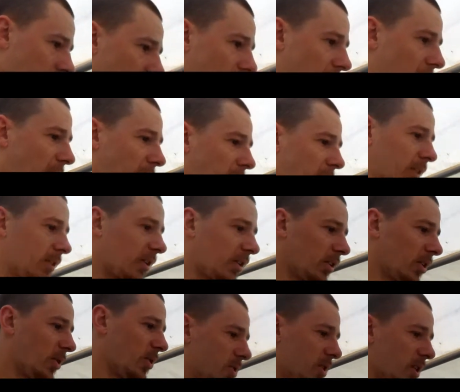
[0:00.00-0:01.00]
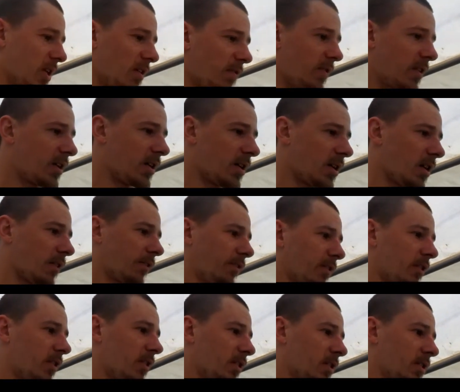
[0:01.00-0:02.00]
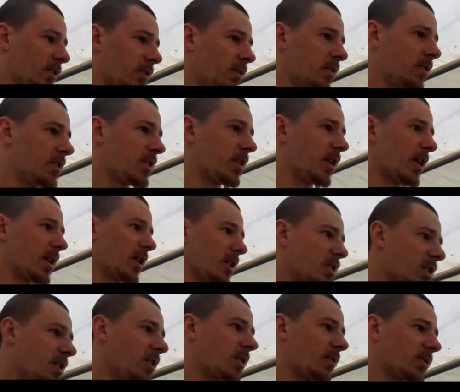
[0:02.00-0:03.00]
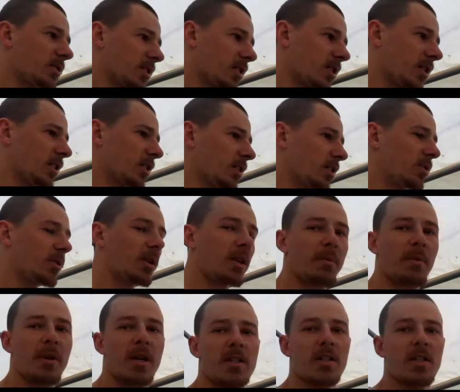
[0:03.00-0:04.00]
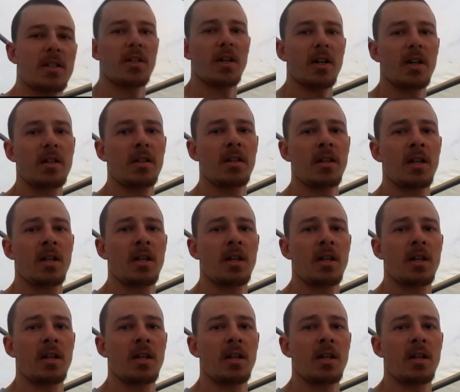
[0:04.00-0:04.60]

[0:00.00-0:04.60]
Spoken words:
I think the lowest I ever got for tonnage, I think, was $120 a ton.